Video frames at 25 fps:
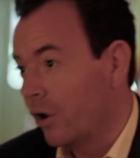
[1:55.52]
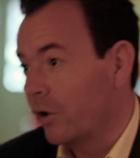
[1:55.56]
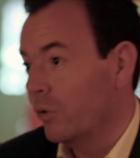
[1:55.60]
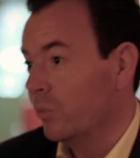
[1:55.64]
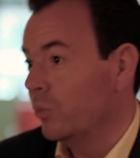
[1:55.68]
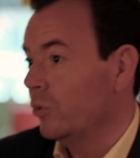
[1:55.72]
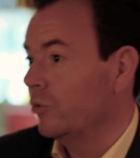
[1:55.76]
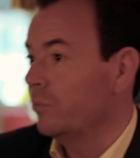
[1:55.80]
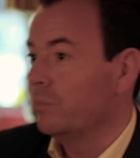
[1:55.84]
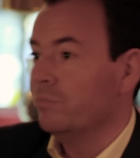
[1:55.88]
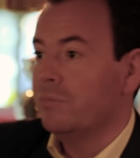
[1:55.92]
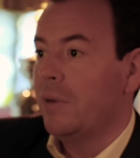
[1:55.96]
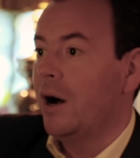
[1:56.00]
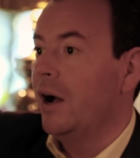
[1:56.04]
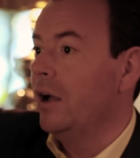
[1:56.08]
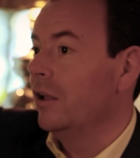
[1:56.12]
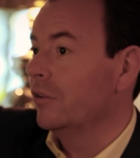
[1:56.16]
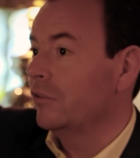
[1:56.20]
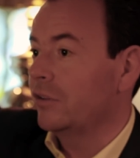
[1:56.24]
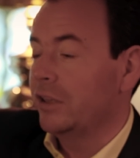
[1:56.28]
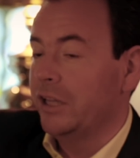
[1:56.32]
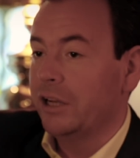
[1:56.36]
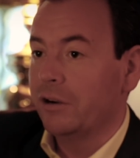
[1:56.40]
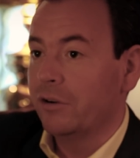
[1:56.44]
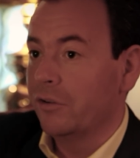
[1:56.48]
on and was
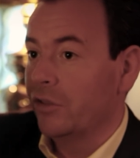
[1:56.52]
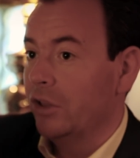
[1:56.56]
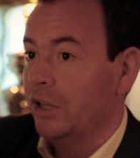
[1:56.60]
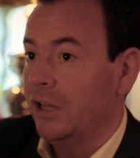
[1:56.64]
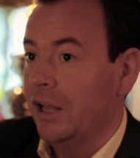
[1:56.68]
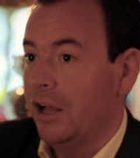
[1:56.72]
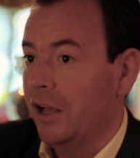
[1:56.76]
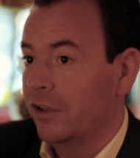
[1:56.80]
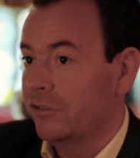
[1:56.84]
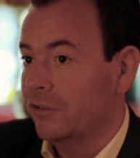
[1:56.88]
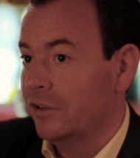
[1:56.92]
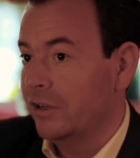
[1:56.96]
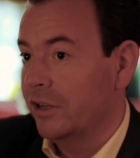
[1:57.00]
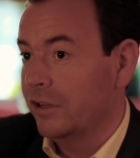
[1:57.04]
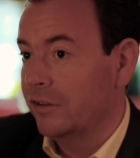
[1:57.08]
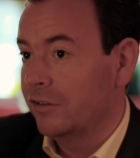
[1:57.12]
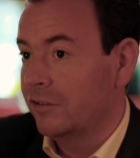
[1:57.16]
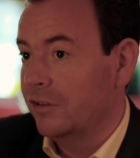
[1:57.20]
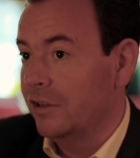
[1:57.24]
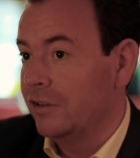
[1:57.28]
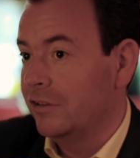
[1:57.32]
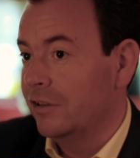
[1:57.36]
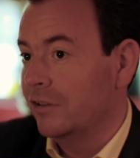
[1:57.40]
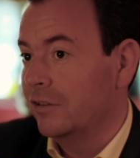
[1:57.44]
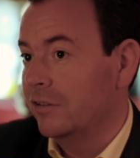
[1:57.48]
miles clear at the last and
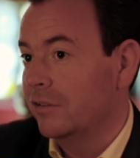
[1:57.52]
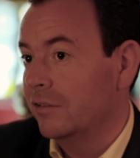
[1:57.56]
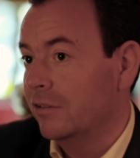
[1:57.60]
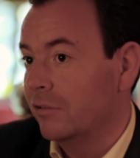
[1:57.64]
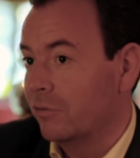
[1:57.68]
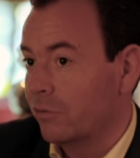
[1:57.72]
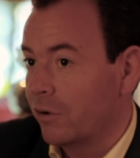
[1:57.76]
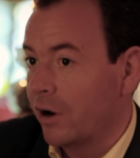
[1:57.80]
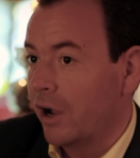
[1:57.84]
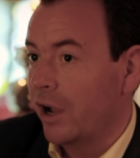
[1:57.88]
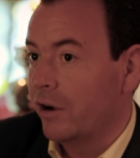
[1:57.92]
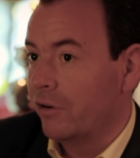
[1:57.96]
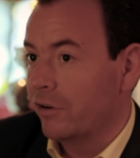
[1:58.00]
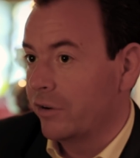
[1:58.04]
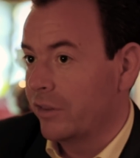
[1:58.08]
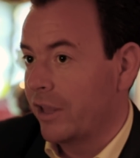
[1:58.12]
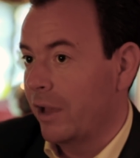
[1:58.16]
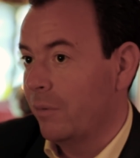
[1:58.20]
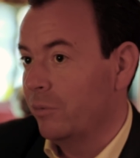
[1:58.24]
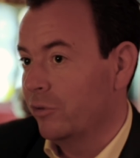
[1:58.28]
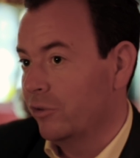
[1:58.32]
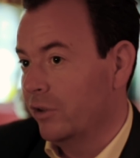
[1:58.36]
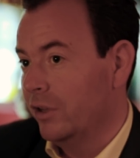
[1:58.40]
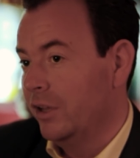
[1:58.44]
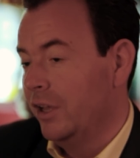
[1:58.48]
unseated the rider, and
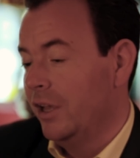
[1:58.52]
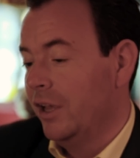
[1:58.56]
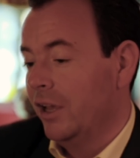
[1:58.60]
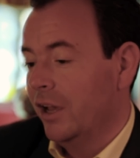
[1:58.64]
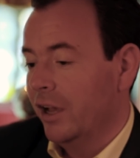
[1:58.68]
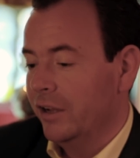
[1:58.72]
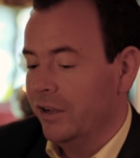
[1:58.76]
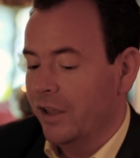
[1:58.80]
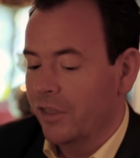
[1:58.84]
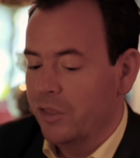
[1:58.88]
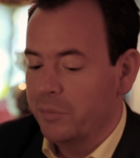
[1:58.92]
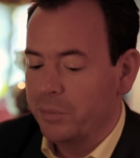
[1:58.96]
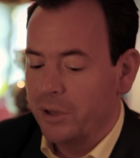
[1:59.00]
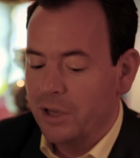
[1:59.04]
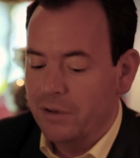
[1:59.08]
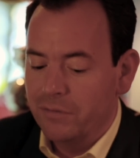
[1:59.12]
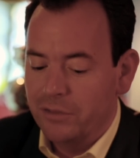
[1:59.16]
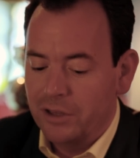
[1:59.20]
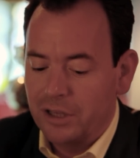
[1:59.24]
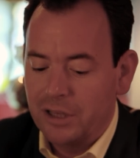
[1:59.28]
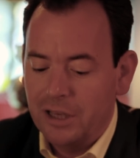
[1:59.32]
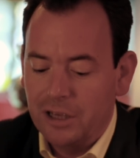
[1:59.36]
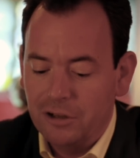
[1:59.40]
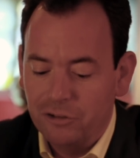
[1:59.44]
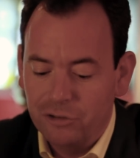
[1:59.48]
that was another bit
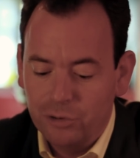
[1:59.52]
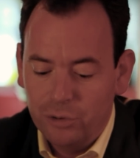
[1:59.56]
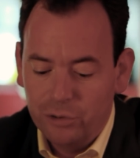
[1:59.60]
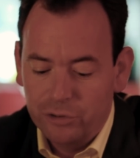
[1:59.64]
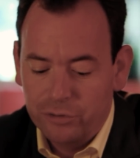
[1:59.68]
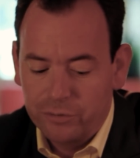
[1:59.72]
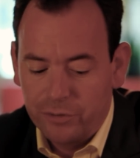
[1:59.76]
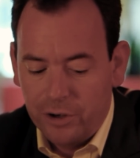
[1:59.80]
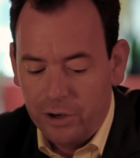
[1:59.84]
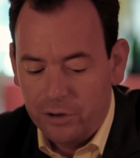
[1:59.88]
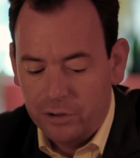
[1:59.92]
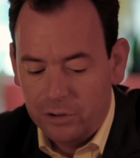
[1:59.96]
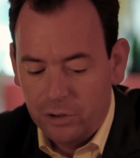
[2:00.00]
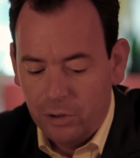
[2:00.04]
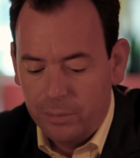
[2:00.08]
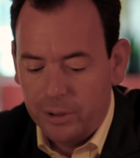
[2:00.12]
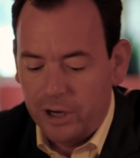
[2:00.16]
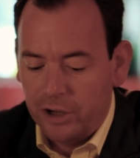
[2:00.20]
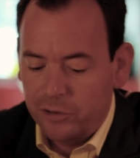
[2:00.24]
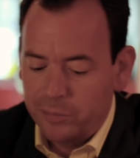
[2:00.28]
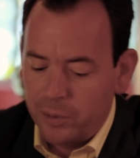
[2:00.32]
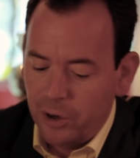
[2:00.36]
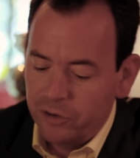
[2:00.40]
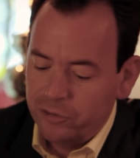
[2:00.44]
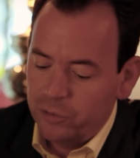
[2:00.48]
of the King George folklore.
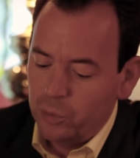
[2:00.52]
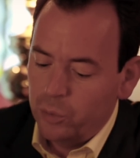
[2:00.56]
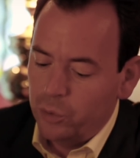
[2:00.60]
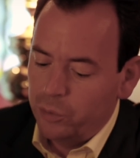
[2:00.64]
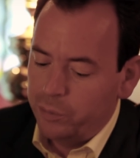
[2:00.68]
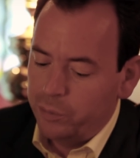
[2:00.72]
But I suppose it